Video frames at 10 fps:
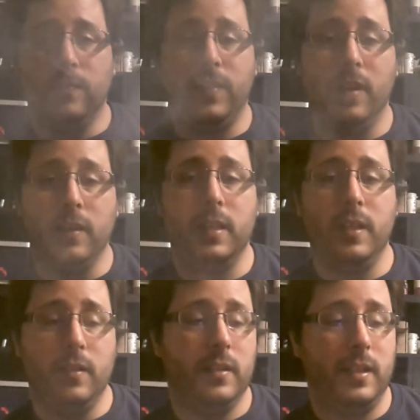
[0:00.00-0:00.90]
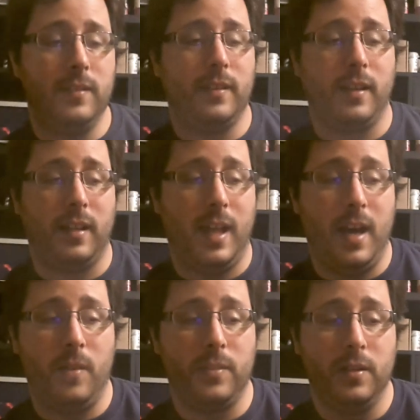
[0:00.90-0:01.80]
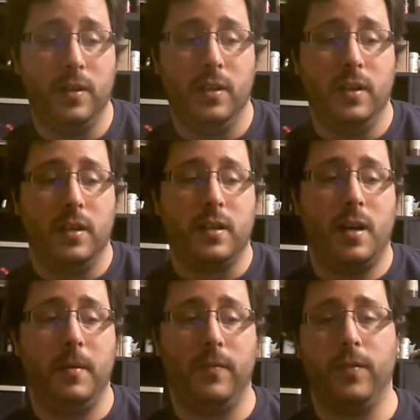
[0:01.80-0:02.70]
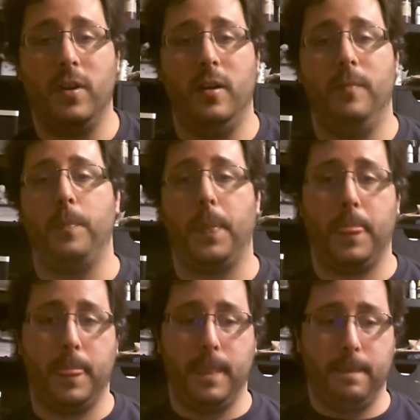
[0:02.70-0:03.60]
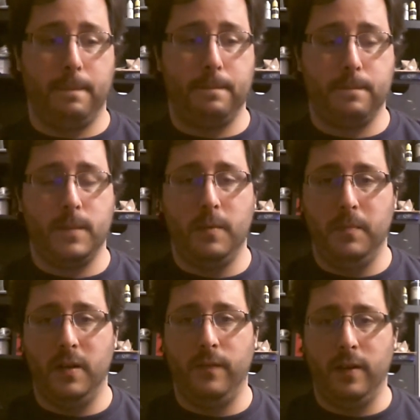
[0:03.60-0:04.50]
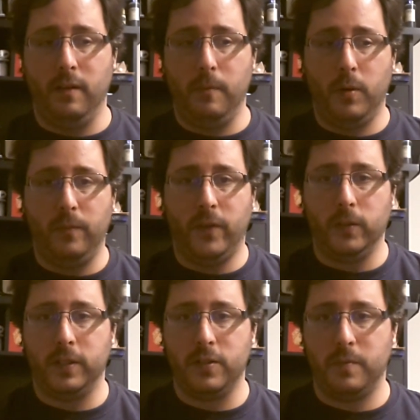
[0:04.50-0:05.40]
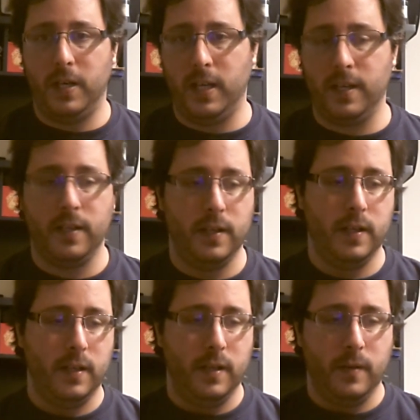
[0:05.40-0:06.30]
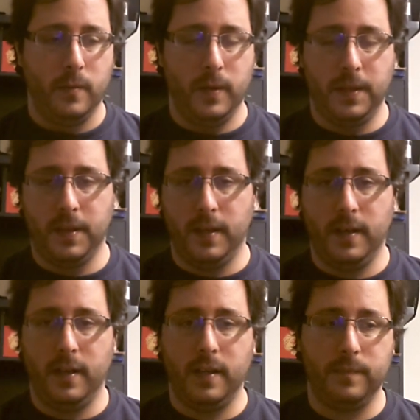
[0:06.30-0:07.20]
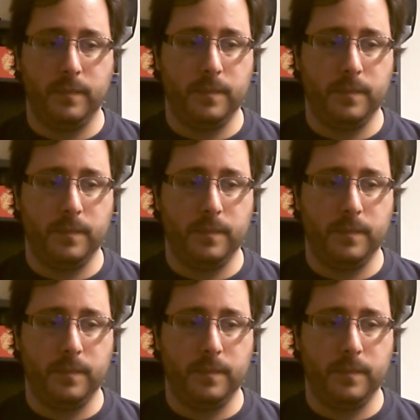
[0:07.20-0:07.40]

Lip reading: fairly decent cloud coming from variable voltage mod with what